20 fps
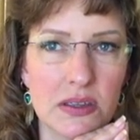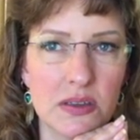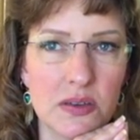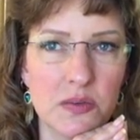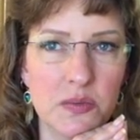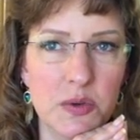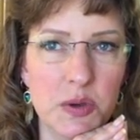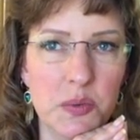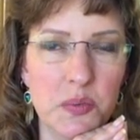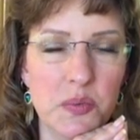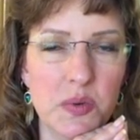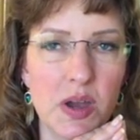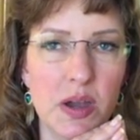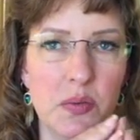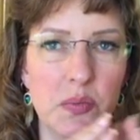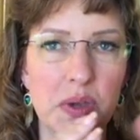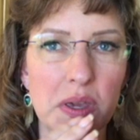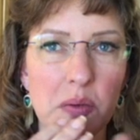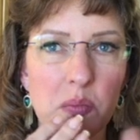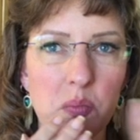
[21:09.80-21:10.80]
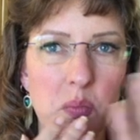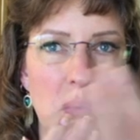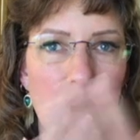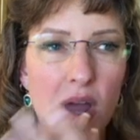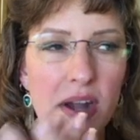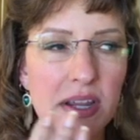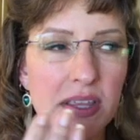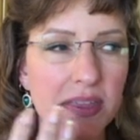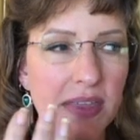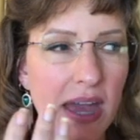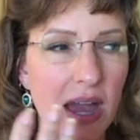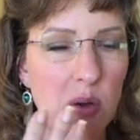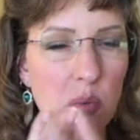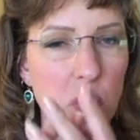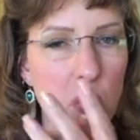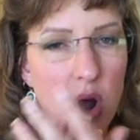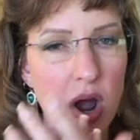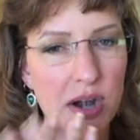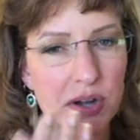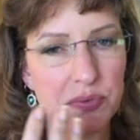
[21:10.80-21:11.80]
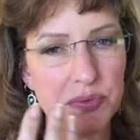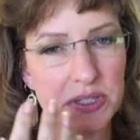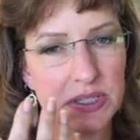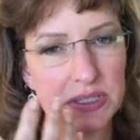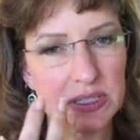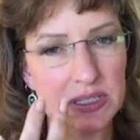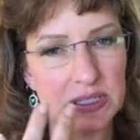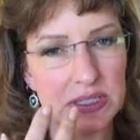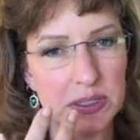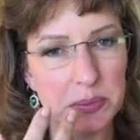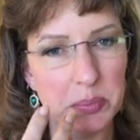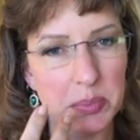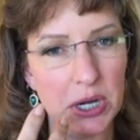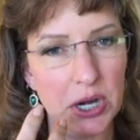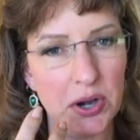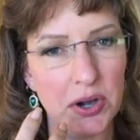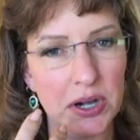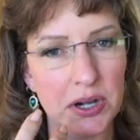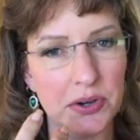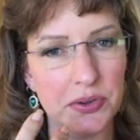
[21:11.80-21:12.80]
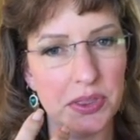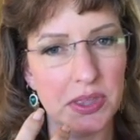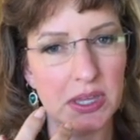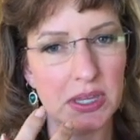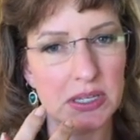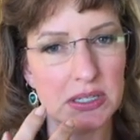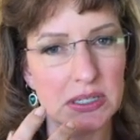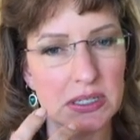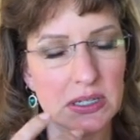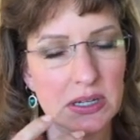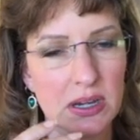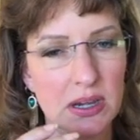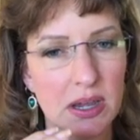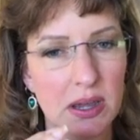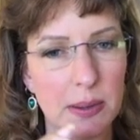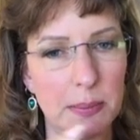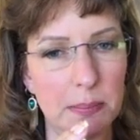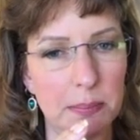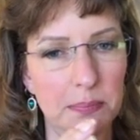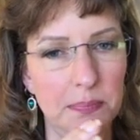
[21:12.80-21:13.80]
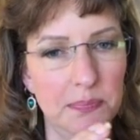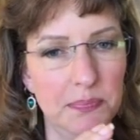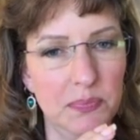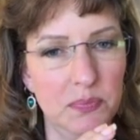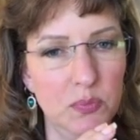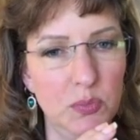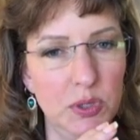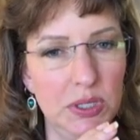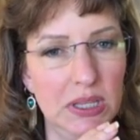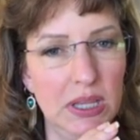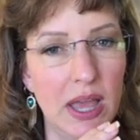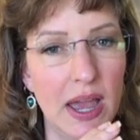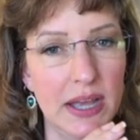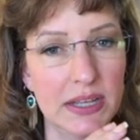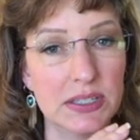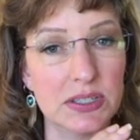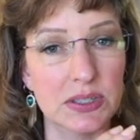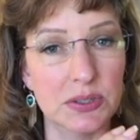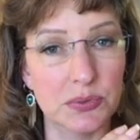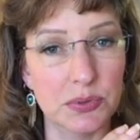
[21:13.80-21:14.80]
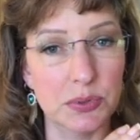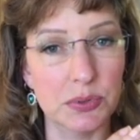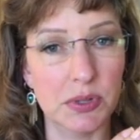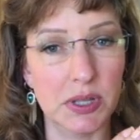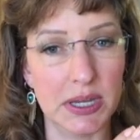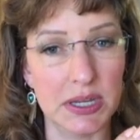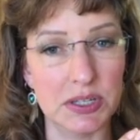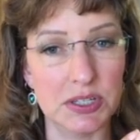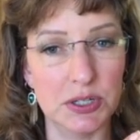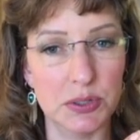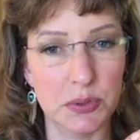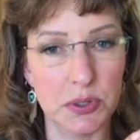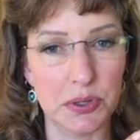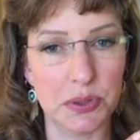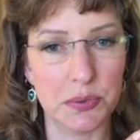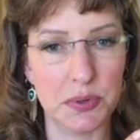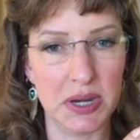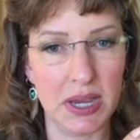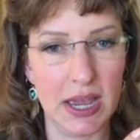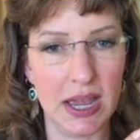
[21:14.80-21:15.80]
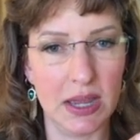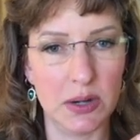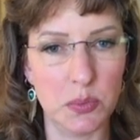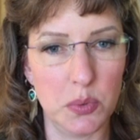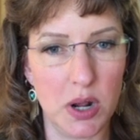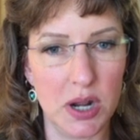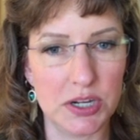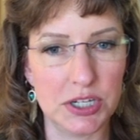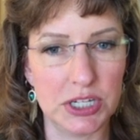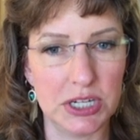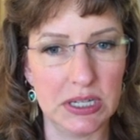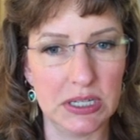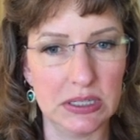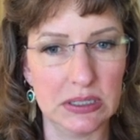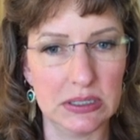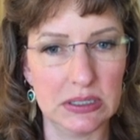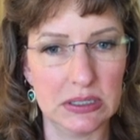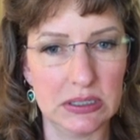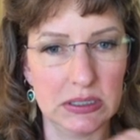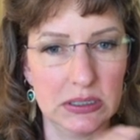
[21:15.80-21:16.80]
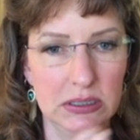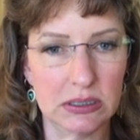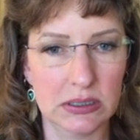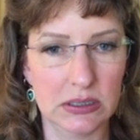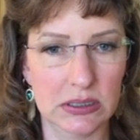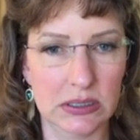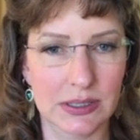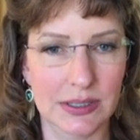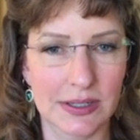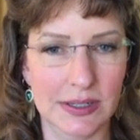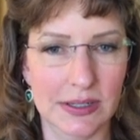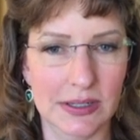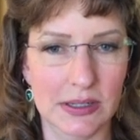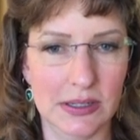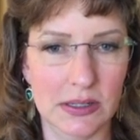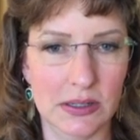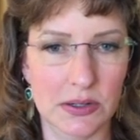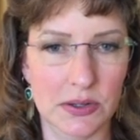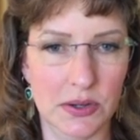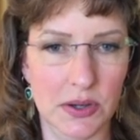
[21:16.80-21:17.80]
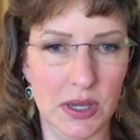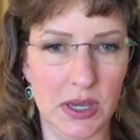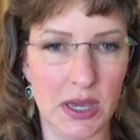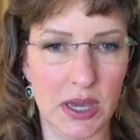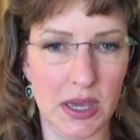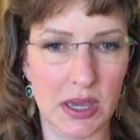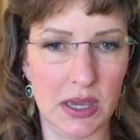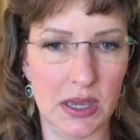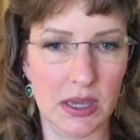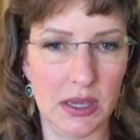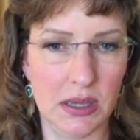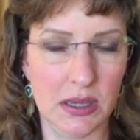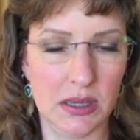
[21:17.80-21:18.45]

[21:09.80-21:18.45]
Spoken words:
we wanted that water resistant barrier that would last through like 2 or 3 hand washings. Okay.